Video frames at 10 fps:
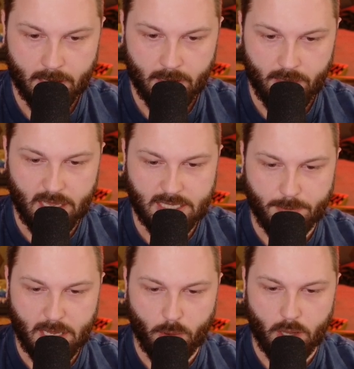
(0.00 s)
This
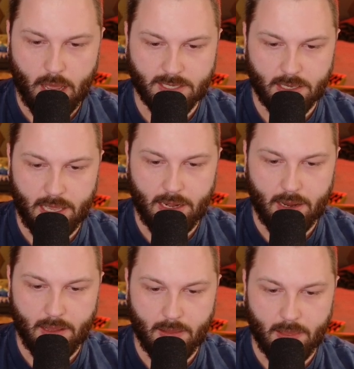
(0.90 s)
update will
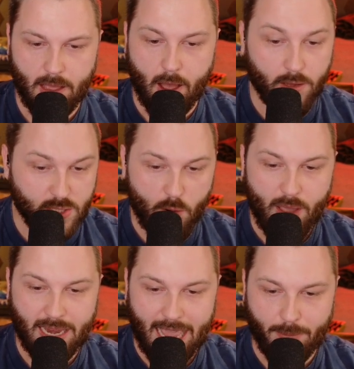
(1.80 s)
also
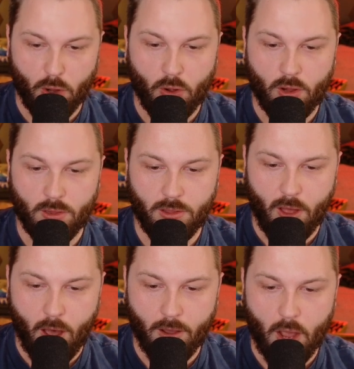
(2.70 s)
enable
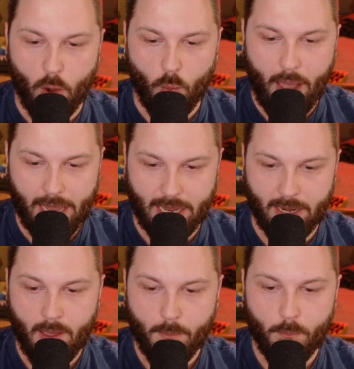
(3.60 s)

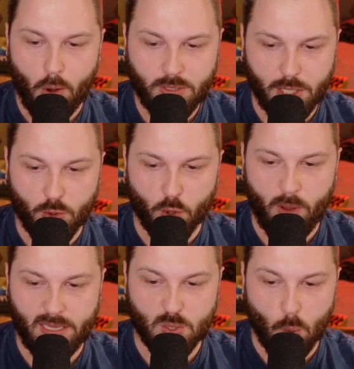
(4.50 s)
long-awaited multi-crew
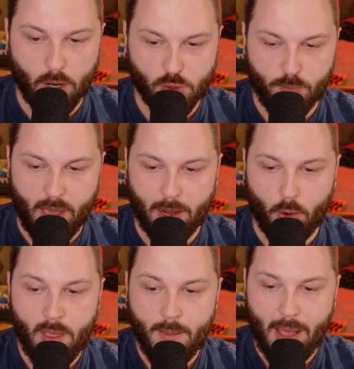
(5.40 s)
and squadron
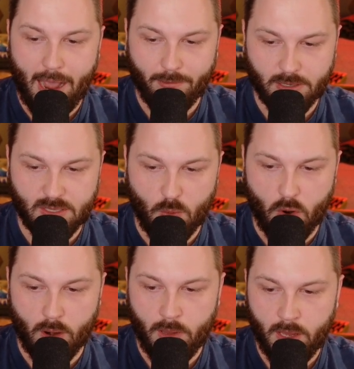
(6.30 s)
battle, Pirate
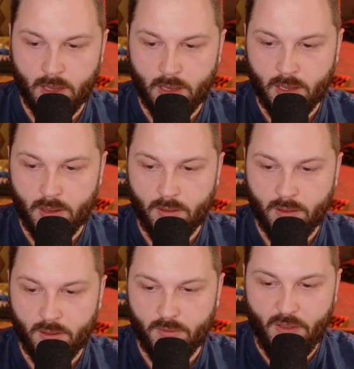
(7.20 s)
Swarm,
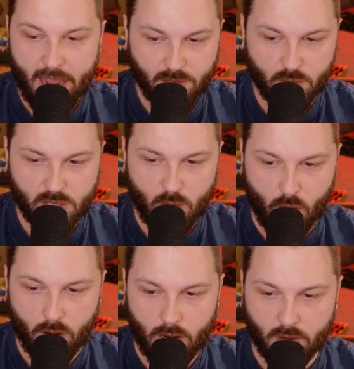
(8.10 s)
Vandal
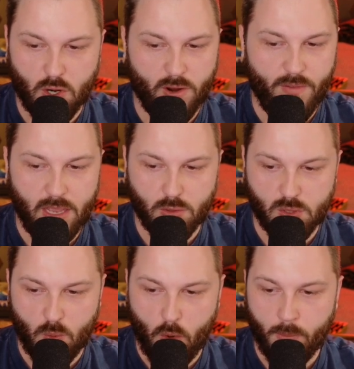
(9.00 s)

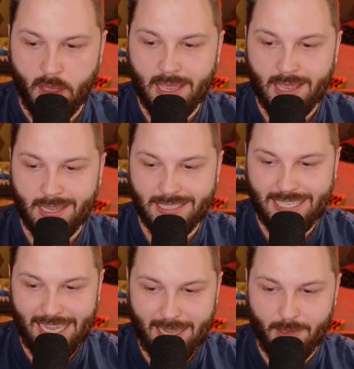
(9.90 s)
Swarm,
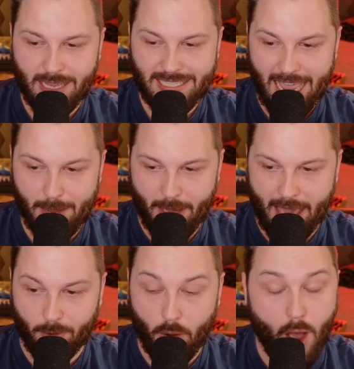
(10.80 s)
Team Tank
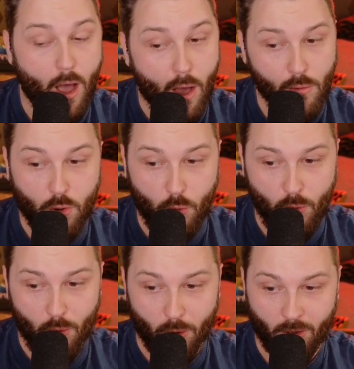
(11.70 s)
Battle. Oh,
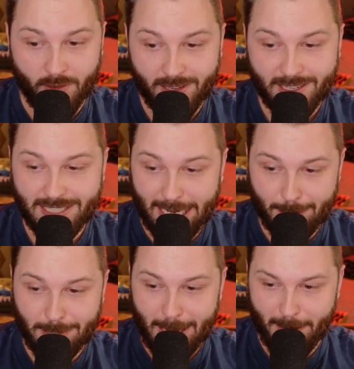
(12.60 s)
cool! Team
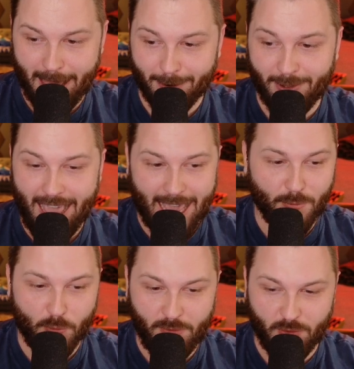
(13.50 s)
Tank Battle and
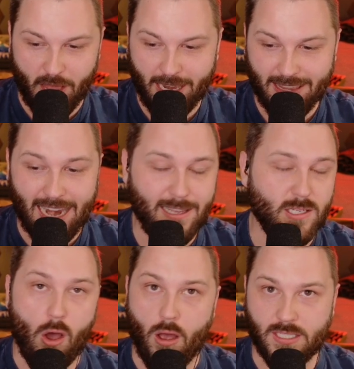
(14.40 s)
Free Flight. That is
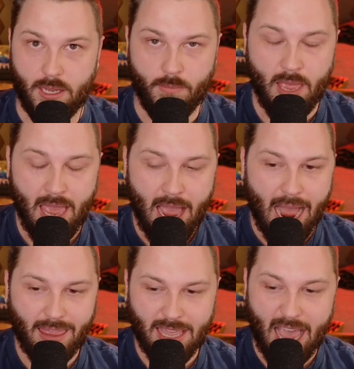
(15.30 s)
awesome.
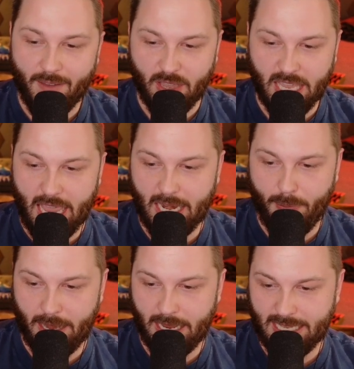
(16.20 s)
I think having an
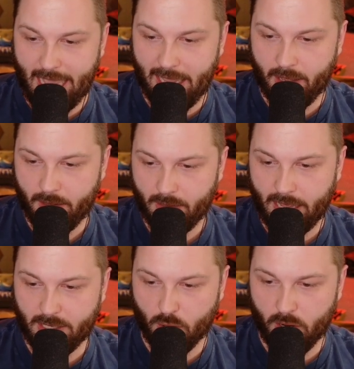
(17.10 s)
independent tank
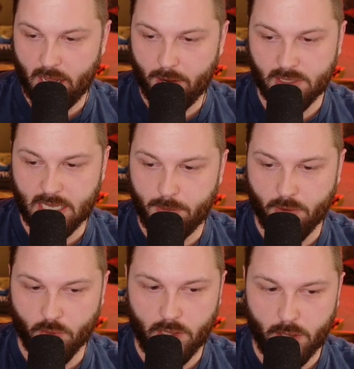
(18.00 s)
like Turret Gunner is going to be
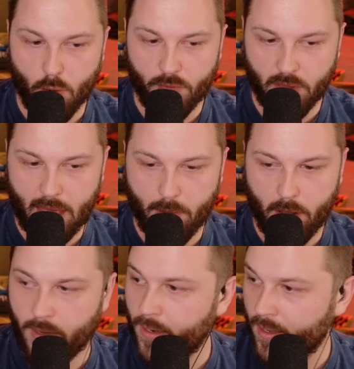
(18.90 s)
really cool for that
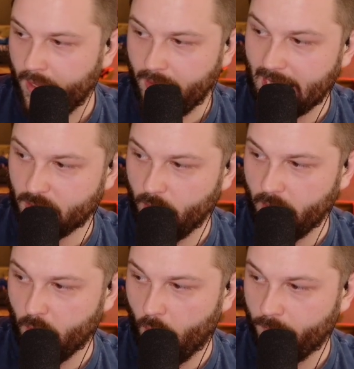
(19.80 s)
mode. That's really
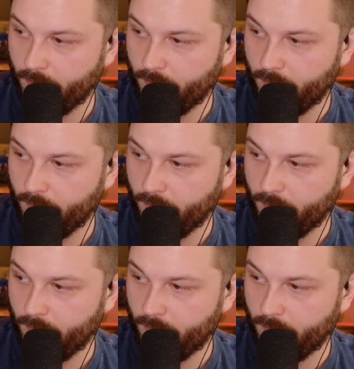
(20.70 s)
cool.